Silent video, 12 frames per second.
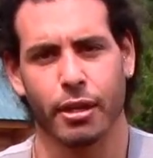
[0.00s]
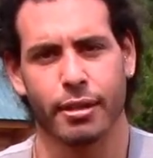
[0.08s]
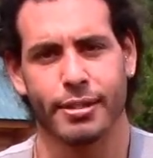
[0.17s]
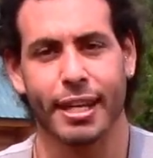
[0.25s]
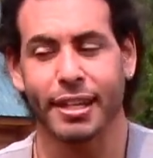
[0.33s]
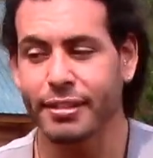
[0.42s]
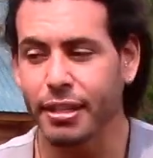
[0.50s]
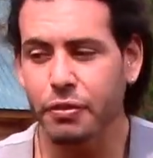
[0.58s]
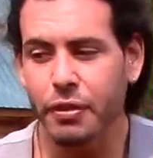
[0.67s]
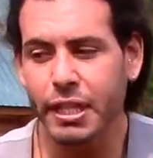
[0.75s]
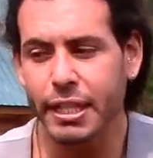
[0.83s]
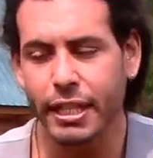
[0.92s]

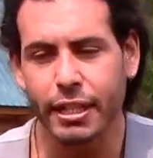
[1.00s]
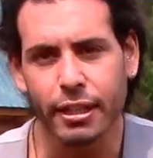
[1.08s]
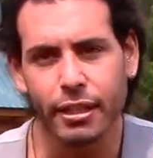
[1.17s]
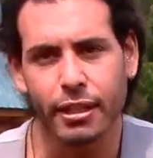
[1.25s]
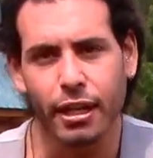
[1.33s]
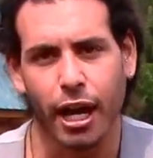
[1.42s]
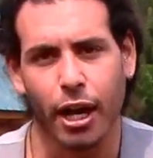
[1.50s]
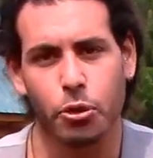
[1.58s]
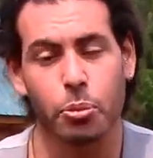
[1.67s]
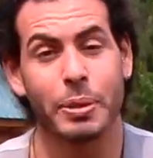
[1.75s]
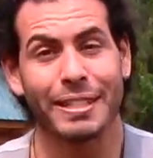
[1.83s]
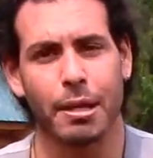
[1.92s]
Scientifically, our
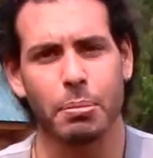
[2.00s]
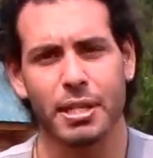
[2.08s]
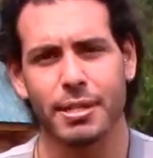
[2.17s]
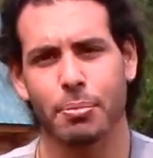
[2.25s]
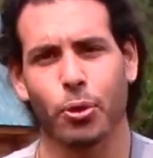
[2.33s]
metabolism